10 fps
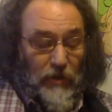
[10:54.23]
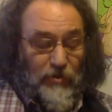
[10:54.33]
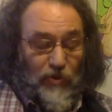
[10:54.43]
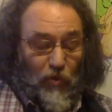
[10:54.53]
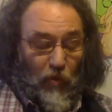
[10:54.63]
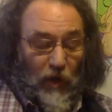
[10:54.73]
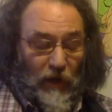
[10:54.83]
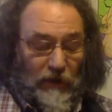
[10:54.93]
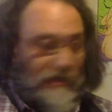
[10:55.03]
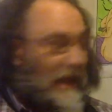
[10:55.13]
So
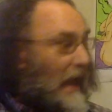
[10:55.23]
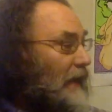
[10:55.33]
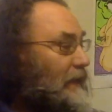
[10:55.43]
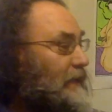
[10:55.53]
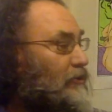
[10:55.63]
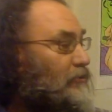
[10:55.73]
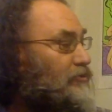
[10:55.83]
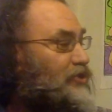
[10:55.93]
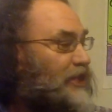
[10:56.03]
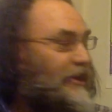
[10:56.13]
one is adding
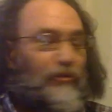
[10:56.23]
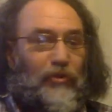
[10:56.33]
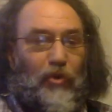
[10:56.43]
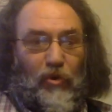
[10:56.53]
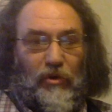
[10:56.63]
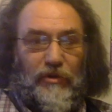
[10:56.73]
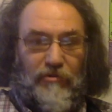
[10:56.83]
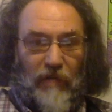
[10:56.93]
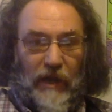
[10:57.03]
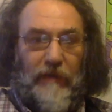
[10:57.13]
those cheater chords,
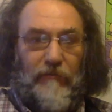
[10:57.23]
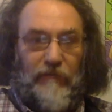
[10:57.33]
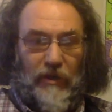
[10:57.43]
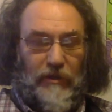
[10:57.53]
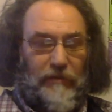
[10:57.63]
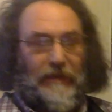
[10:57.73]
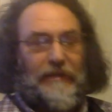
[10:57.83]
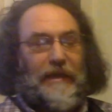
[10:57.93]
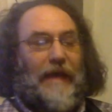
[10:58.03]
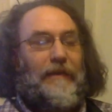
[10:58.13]
right? We talked about
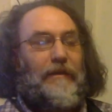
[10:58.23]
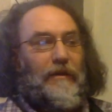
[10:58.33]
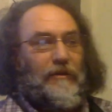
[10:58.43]
that.